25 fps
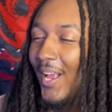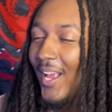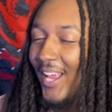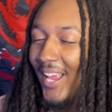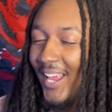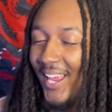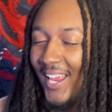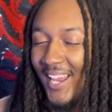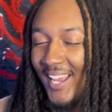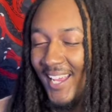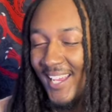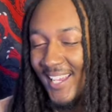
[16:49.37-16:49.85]

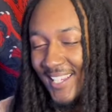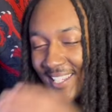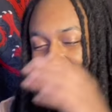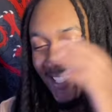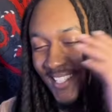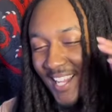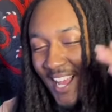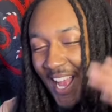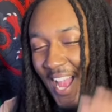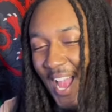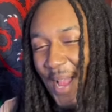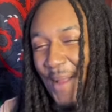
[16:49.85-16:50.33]
Is
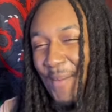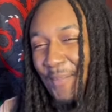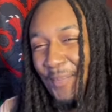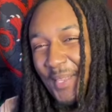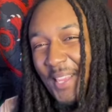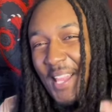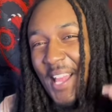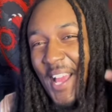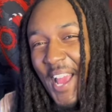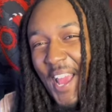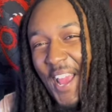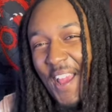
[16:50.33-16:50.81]
not
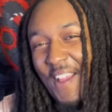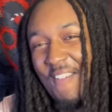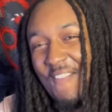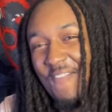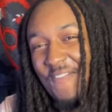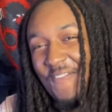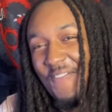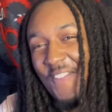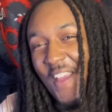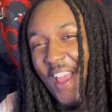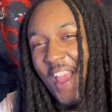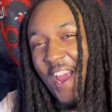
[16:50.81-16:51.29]
playing
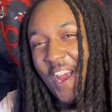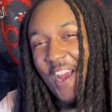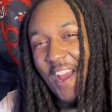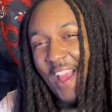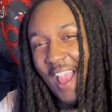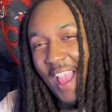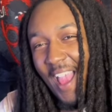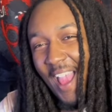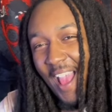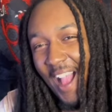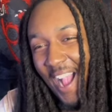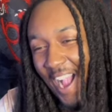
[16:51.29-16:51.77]
fair
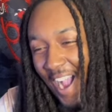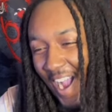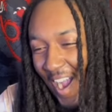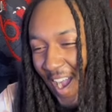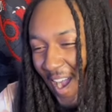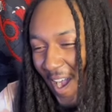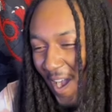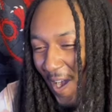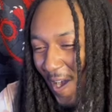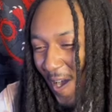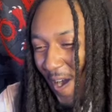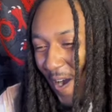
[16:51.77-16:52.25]
at
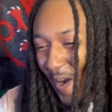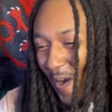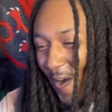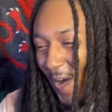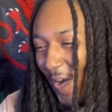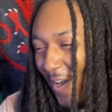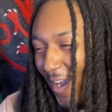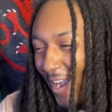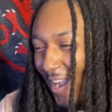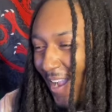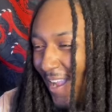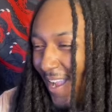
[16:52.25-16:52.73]

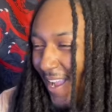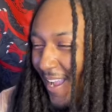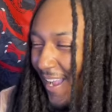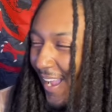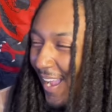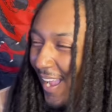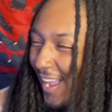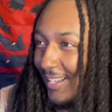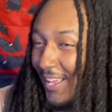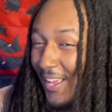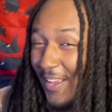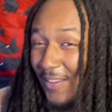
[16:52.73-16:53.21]
all.
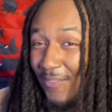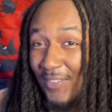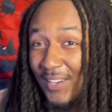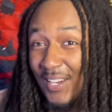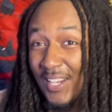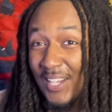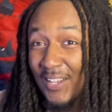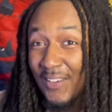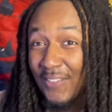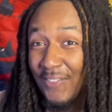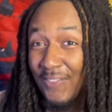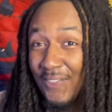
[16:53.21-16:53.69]
They
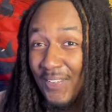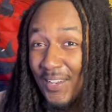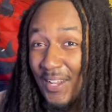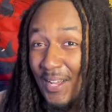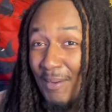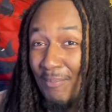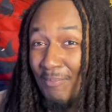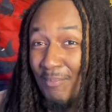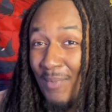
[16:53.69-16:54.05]
finna flip